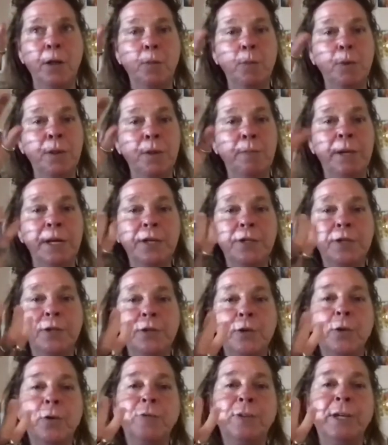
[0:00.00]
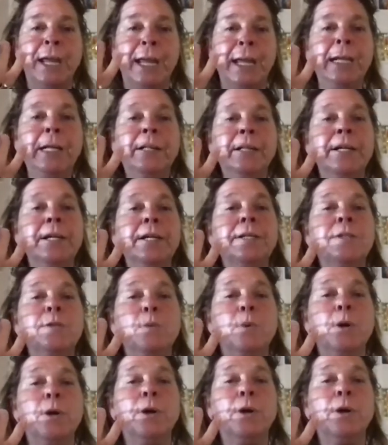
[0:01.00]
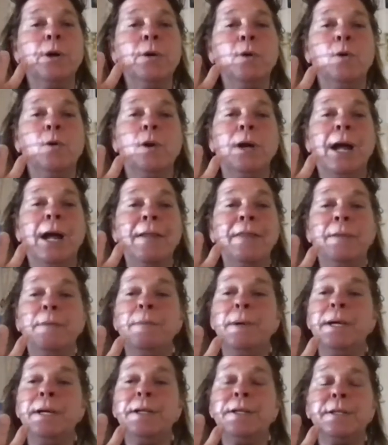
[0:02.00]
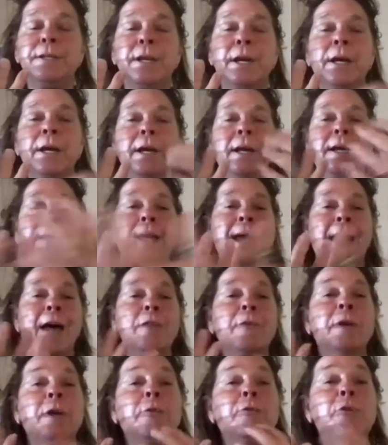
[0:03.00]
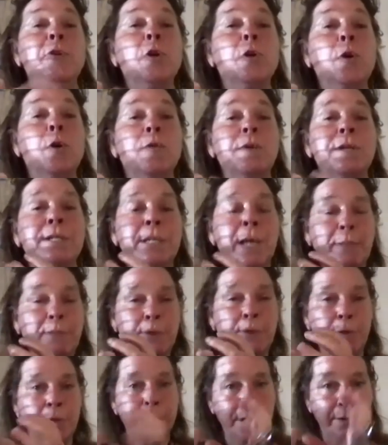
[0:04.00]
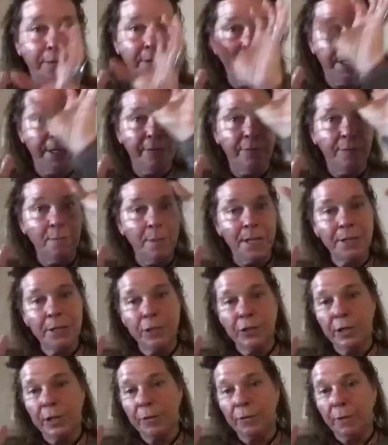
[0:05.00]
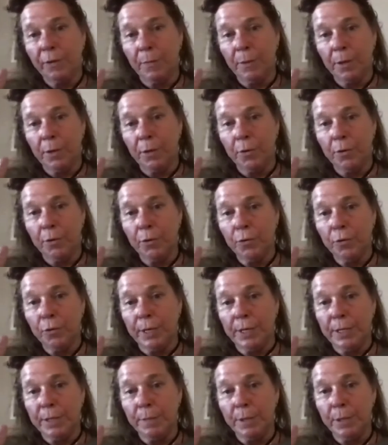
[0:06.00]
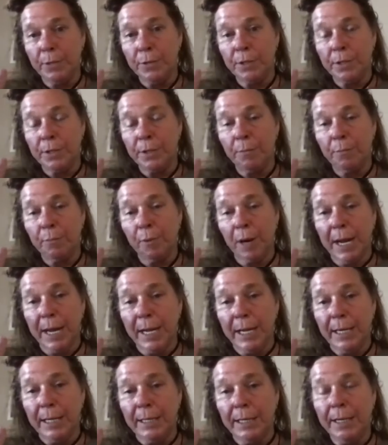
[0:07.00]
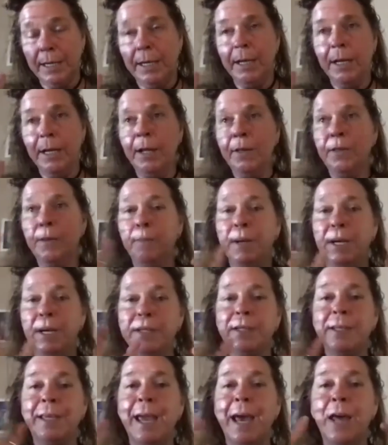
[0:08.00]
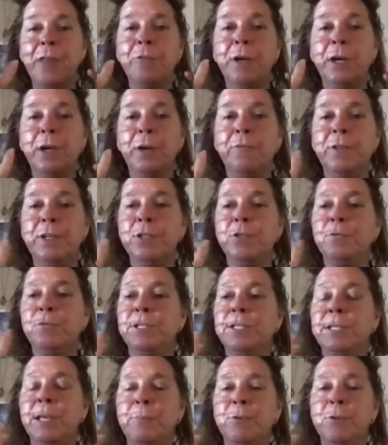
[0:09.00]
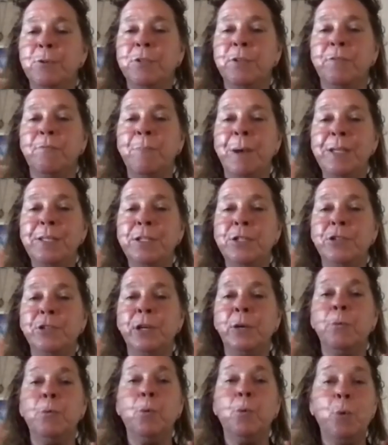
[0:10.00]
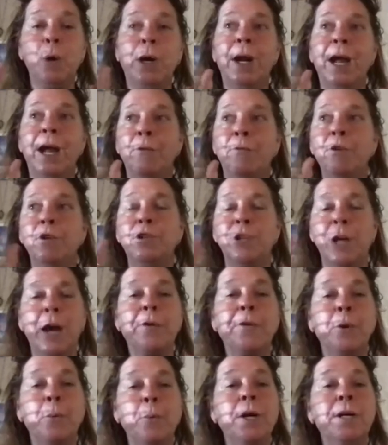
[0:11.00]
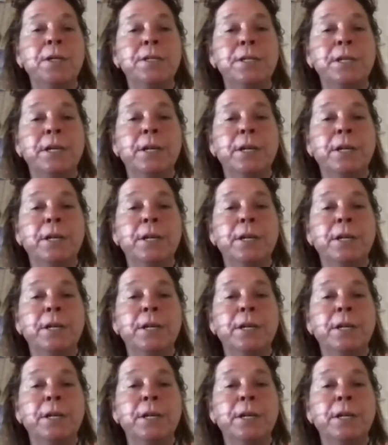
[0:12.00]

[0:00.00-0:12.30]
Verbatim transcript: where the biggest nerve ganglia's were, or had the biggest gathering of neuroreceptors that received messaging from the neurotransmitters in the brain, the biggest gathering of these receptors of messaging were where every chakra was.